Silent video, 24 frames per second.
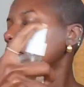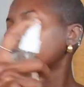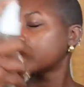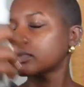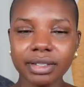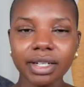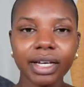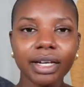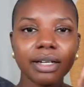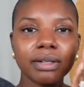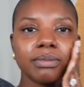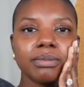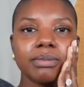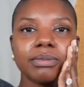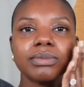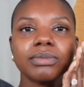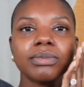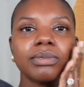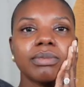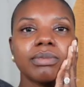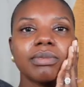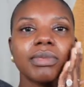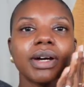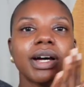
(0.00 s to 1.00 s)
Now,
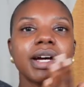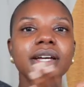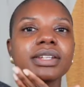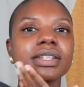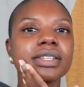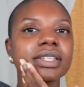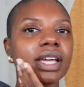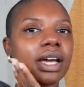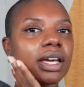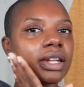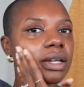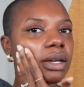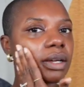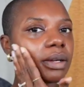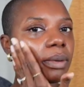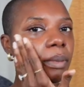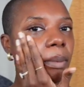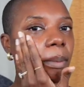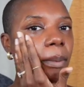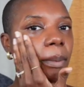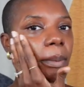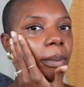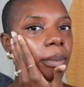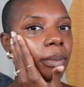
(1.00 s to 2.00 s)
I just kind of
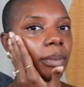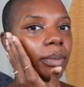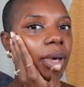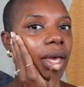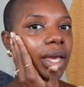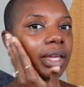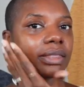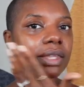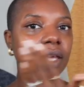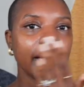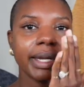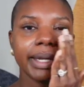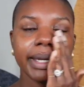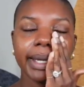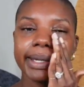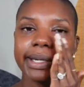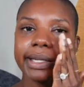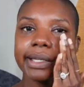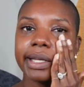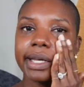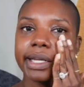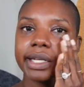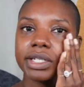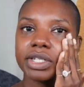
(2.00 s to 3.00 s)
pat that in
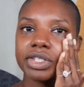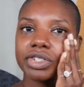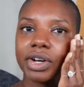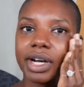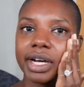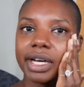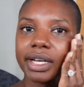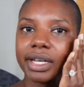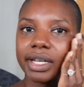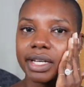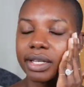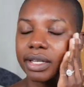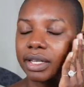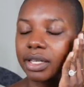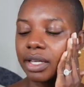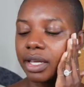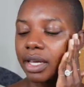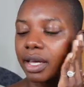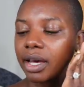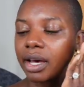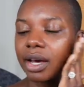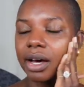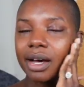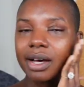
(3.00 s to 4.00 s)
and let it dry.
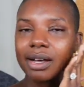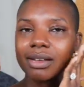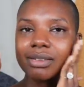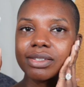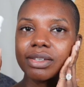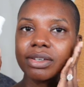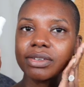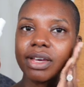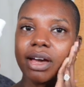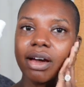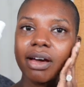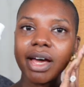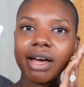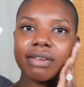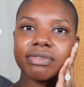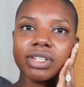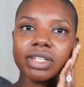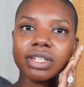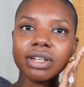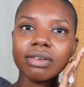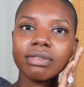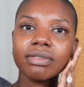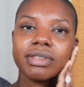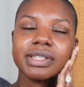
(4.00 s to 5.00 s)
Also, y'all have
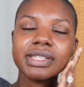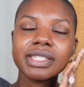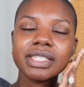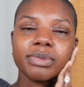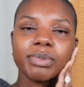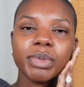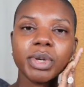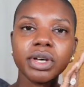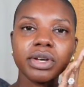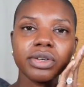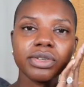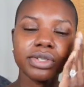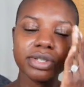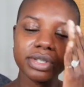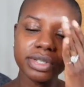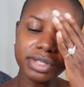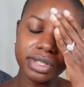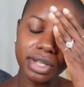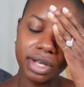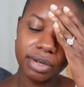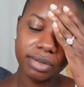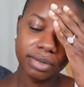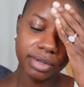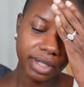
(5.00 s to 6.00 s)
to know this smells
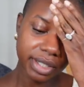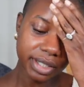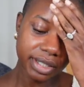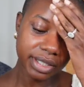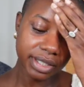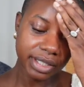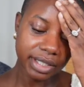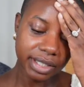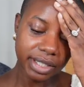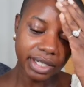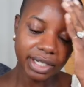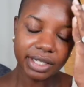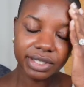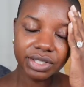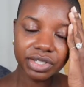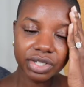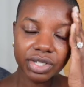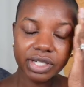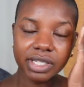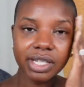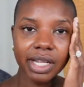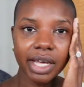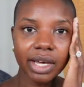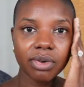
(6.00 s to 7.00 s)
so good. It's
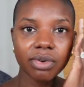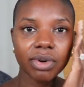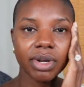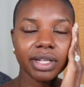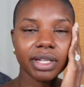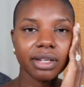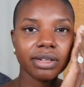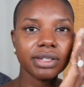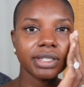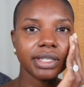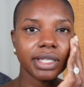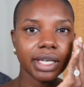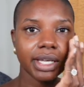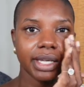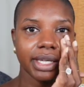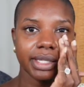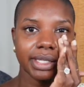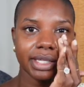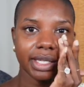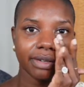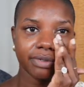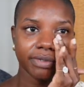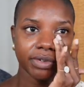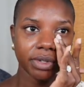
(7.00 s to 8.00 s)
just like one of those
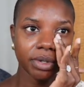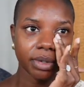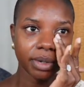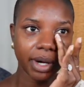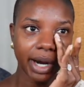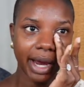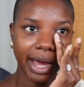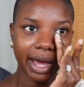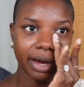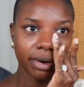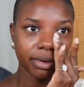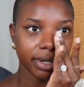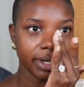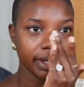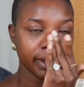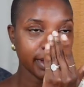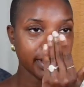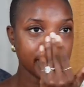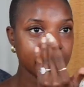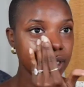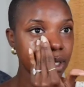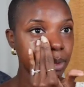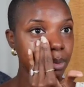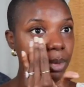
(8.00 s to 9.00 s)
things, if you are out in
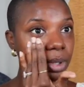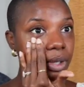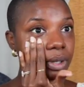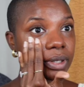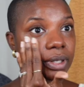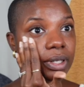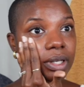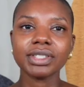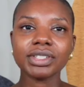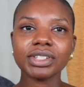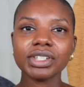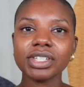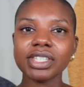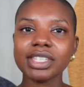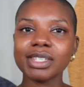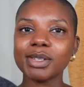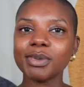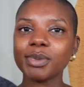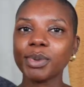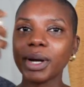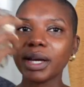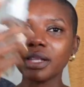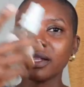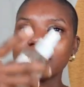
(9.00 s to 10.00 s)
the summer, just
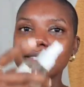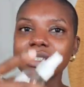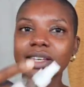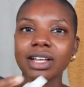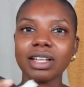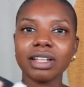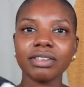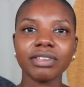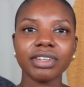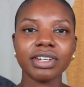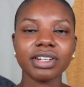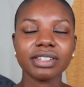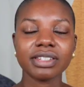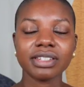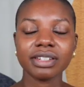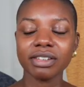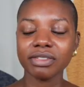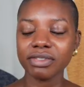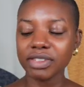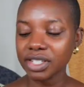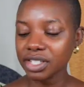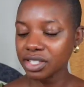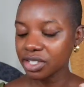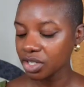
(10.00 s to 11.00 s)
spray this all over
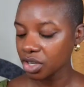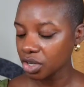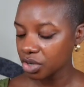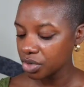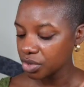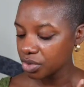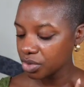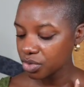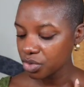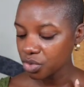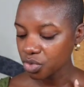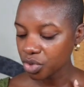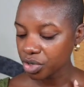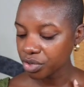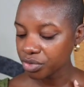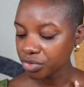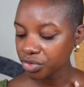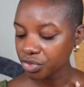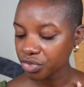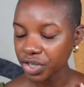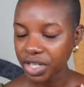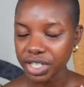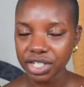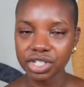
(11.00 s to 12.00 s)
yourself. It's so
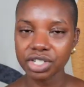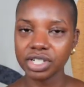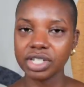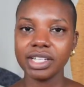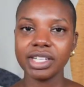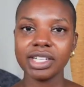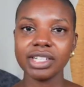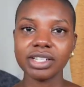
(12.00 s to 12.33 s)
refreshing.